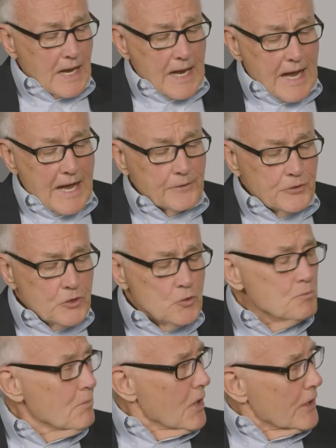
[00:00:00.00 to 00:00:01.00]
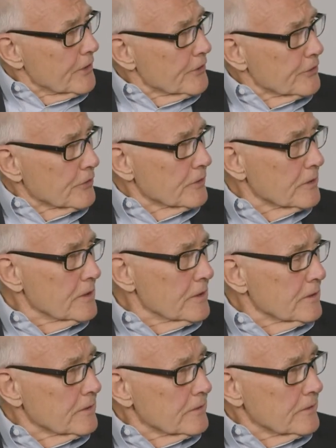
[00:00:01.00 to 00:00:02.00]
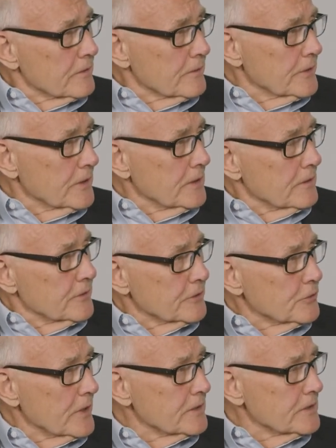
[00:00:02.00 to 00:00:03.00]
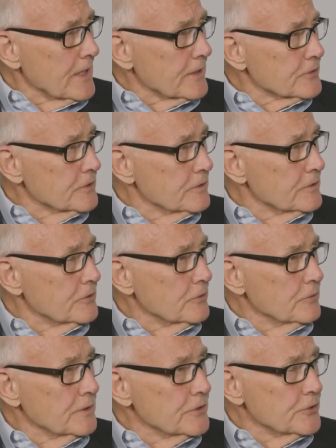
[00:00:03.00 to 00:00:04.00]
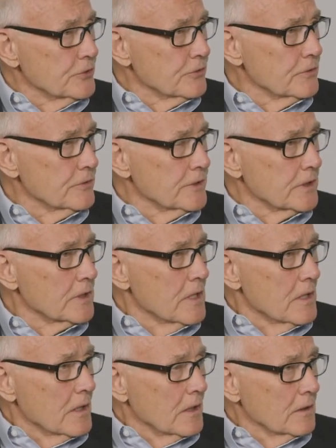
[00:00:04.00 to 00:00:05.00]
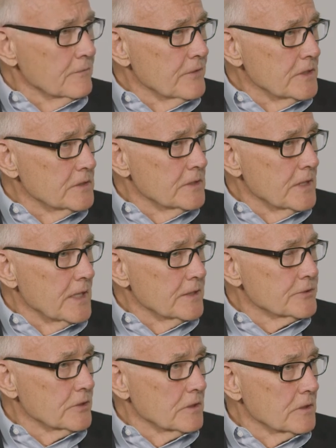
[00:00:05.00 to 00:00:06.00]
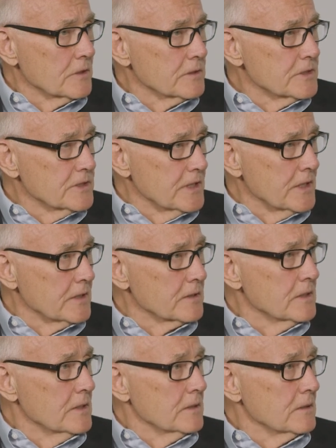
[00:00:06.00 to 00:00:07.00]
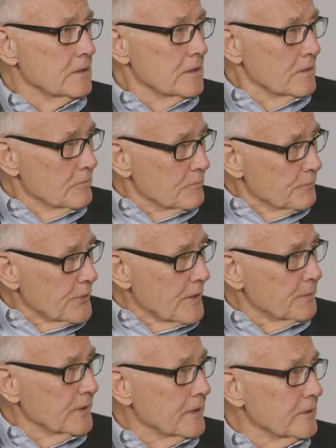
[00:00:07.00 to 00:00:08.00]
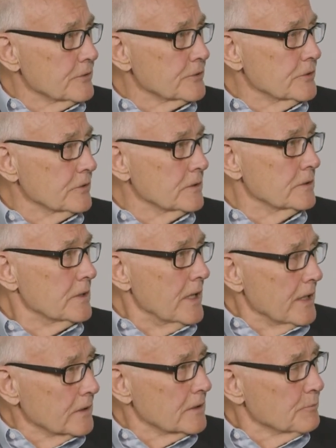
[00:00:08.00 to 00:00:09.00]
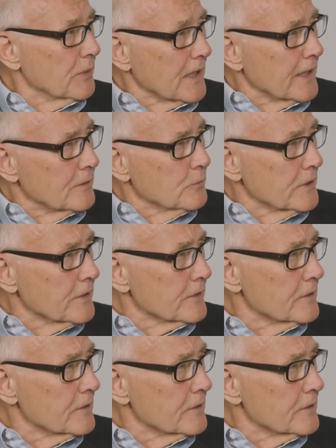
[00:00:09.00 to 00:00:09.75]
How do you monitor the transaction to ensure that all of these dates are set, properly understood, and complied with?